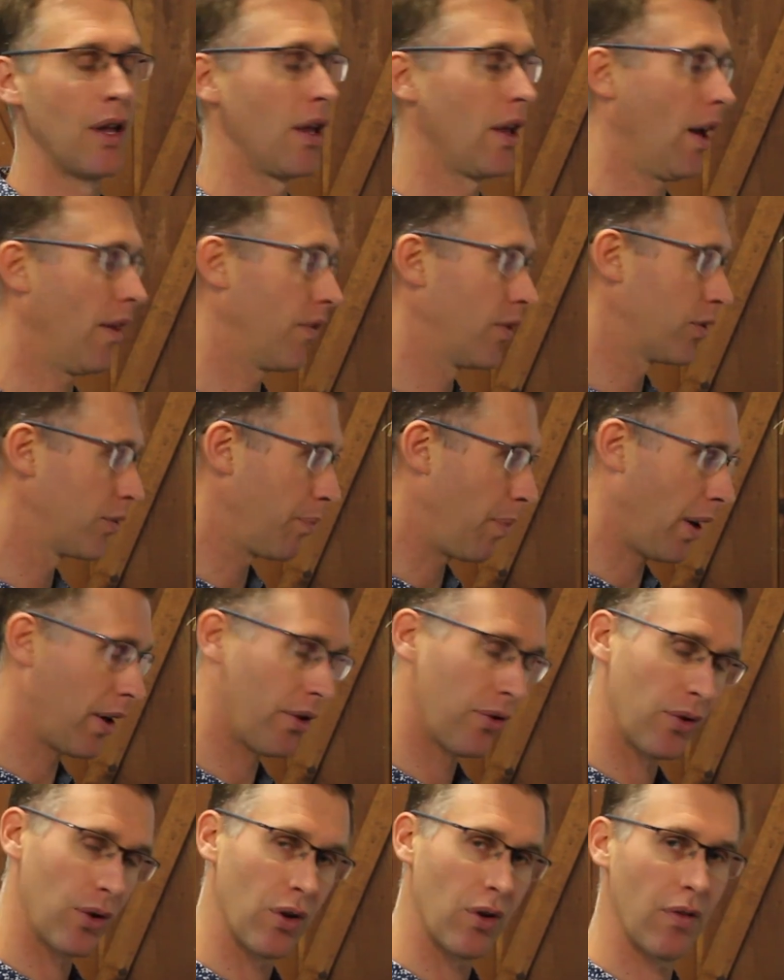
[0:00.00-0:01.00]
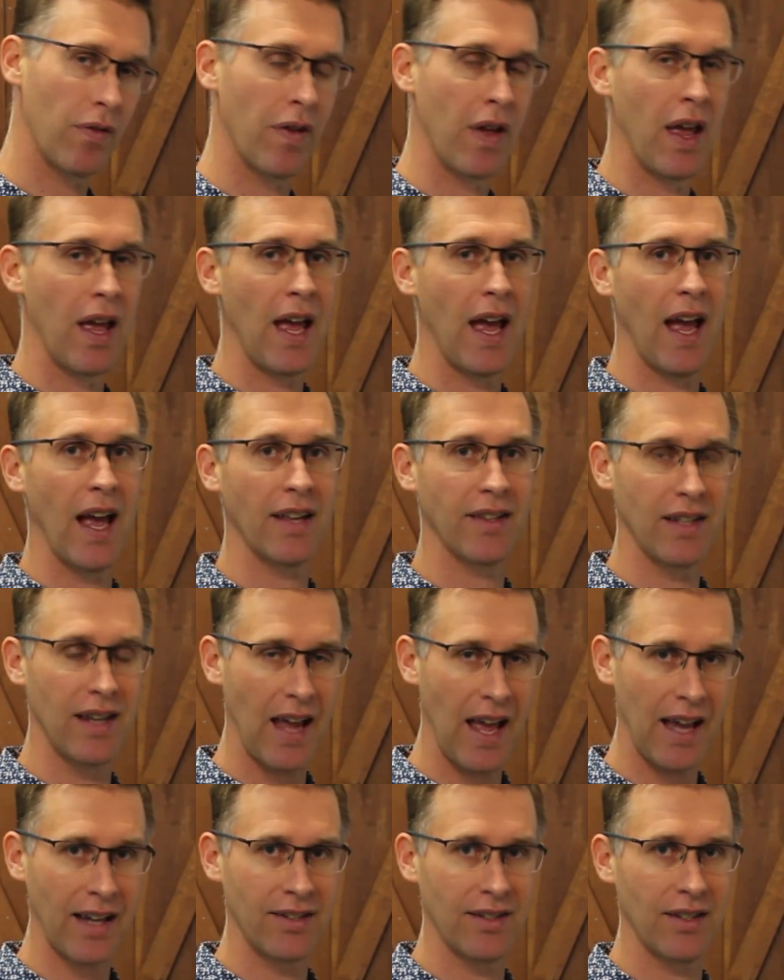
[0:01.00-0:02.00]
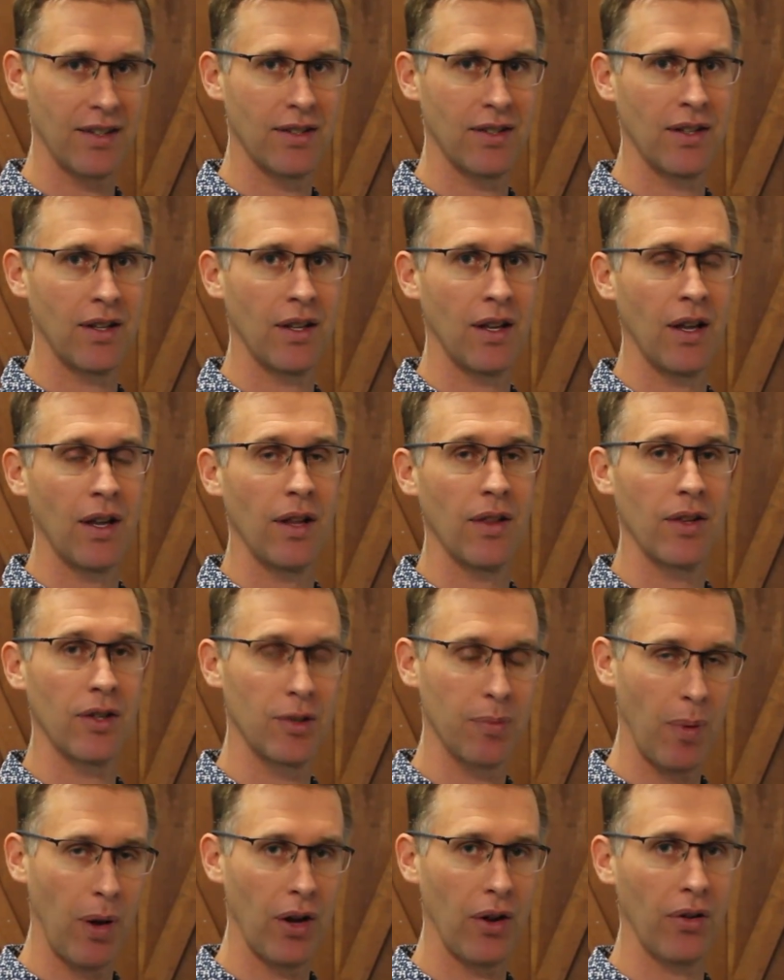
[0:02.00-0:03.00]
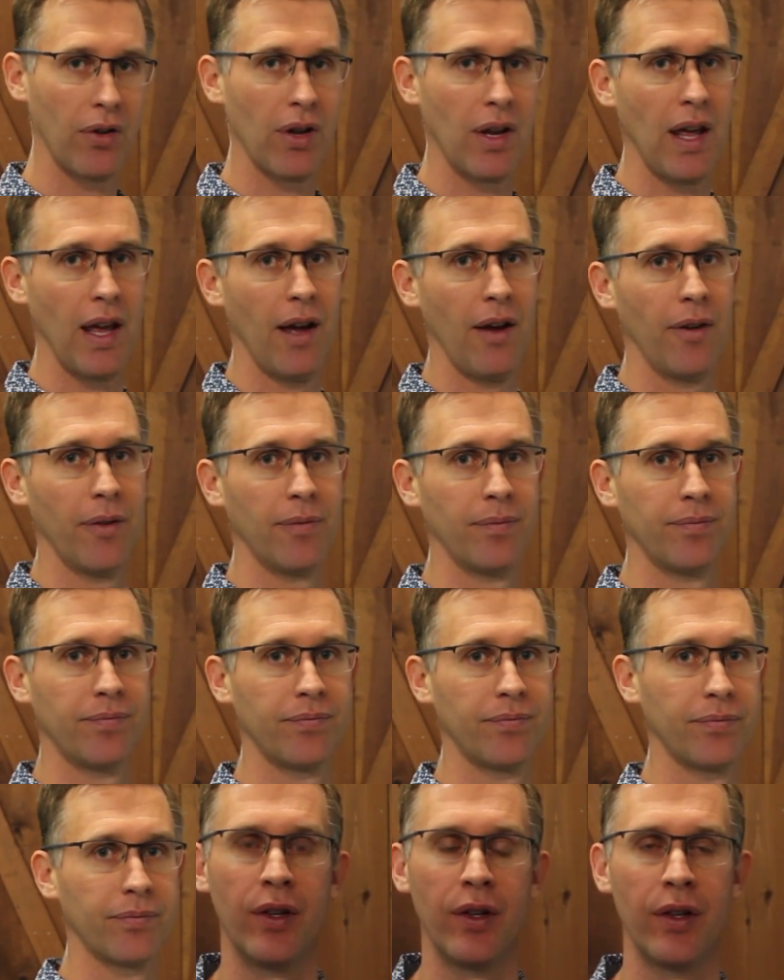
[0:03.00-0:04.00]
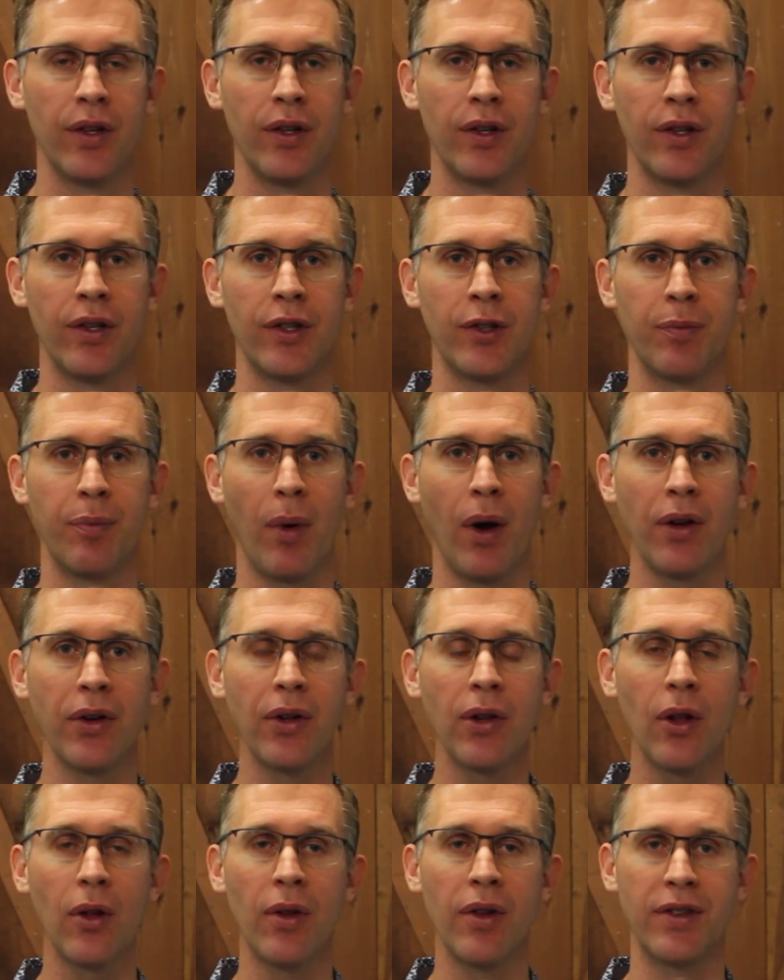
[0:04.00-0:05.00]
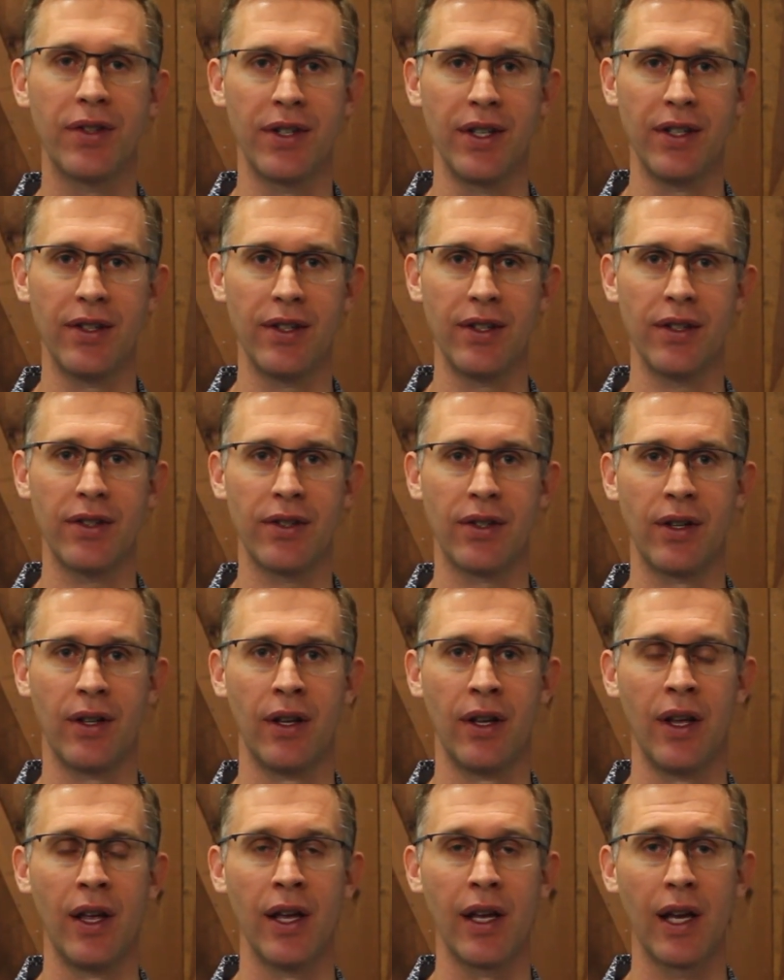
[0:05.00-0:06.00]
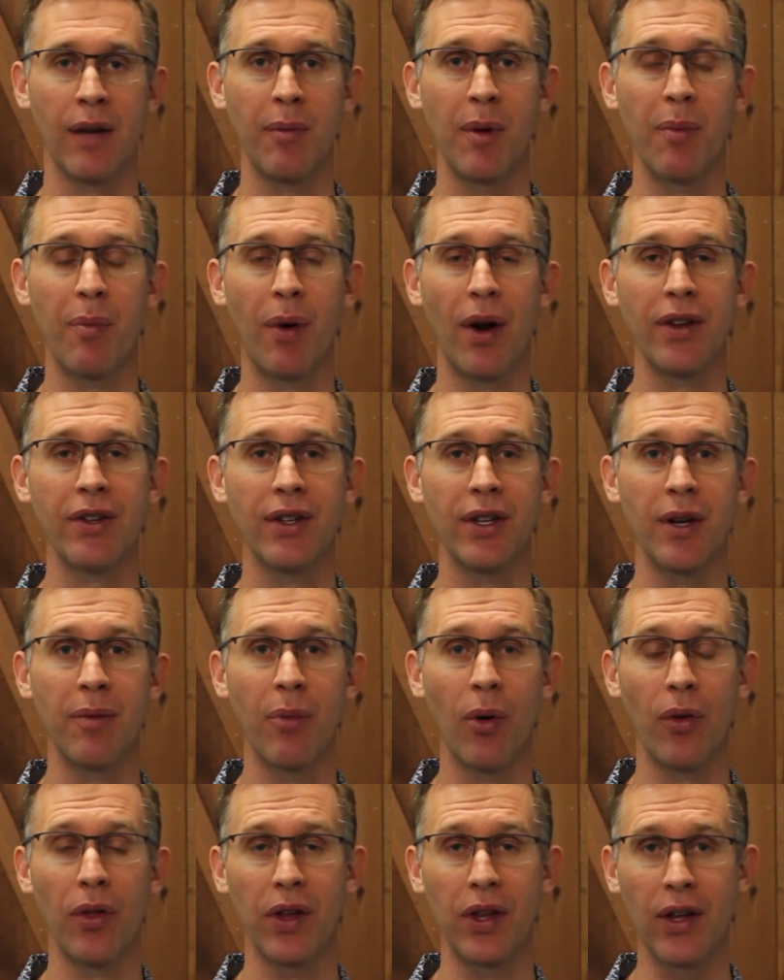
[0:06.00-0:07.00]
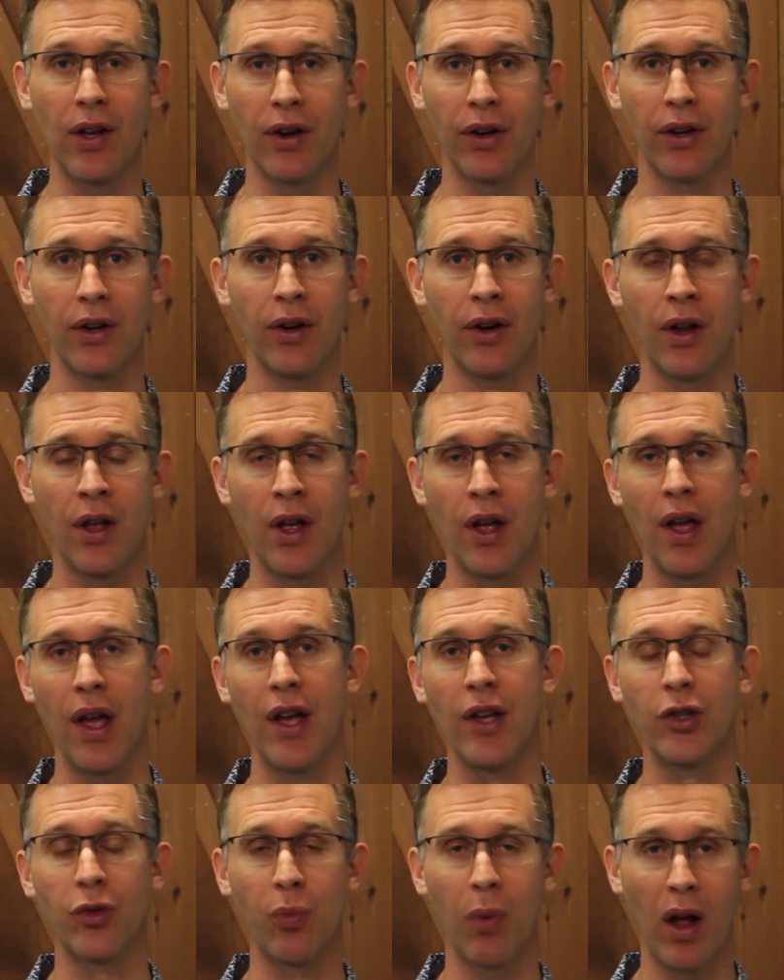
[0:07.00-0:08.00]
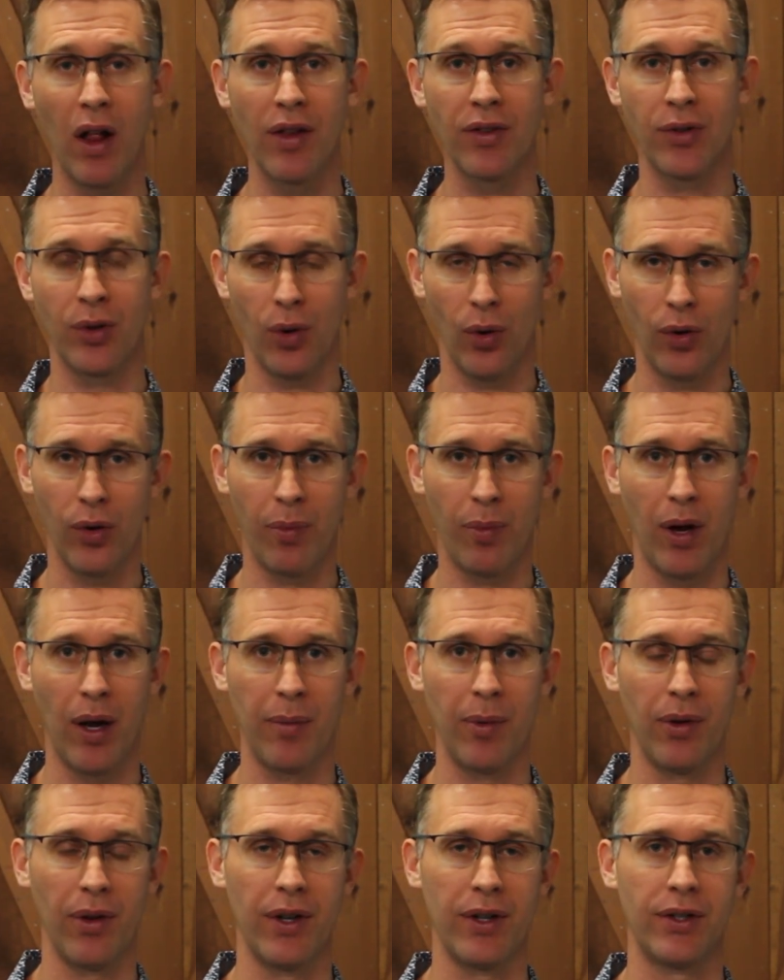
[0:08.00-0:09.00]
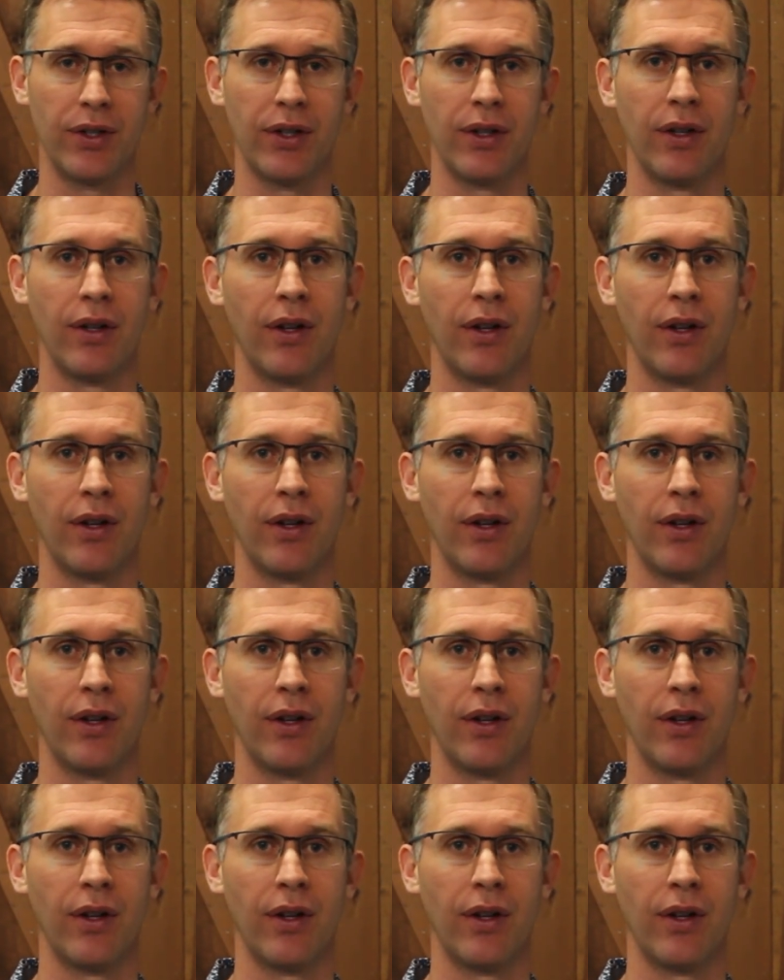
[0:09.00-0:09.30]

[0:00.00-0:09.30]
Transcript: of the spinal nerve as it exits the spinal canal. Spondylolisthesis can be present in both a younger as well as an older population.